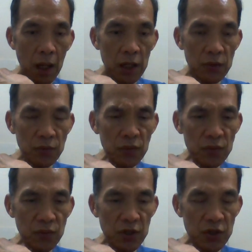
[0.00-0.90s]
In order
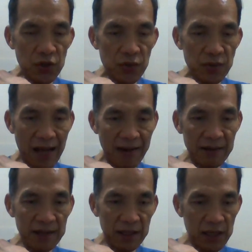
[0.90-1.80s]
to introduce
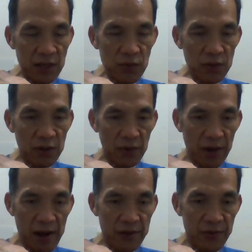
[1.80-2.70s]
anything into the
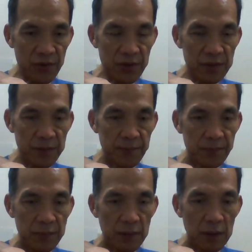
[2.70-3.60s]
coronary arteries,
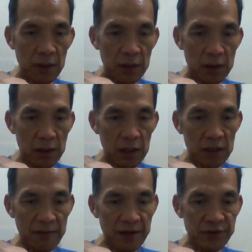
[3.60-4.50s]

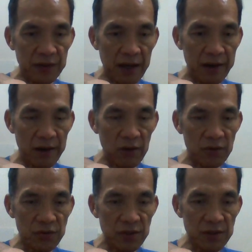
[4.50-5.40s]
interventional
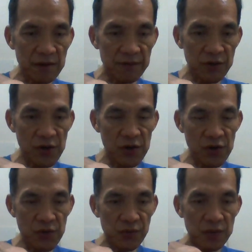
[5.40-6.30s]
cardiologists have to
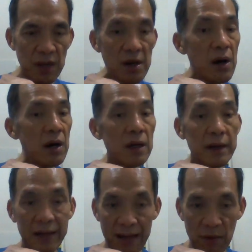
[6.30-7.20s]
introduce
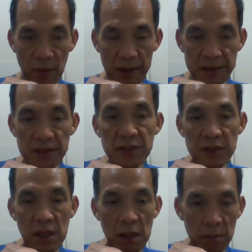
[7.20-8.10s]
guide wires,
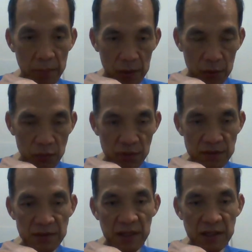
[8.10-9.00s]

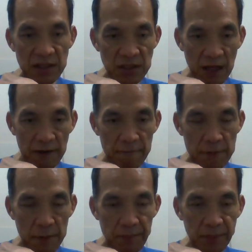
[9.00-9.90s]
balloons,
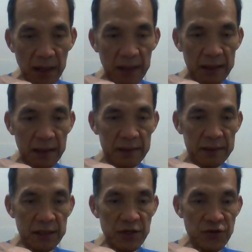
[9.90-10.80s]
stents, and
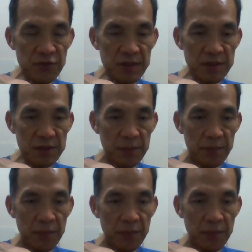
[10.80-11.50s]
other instruments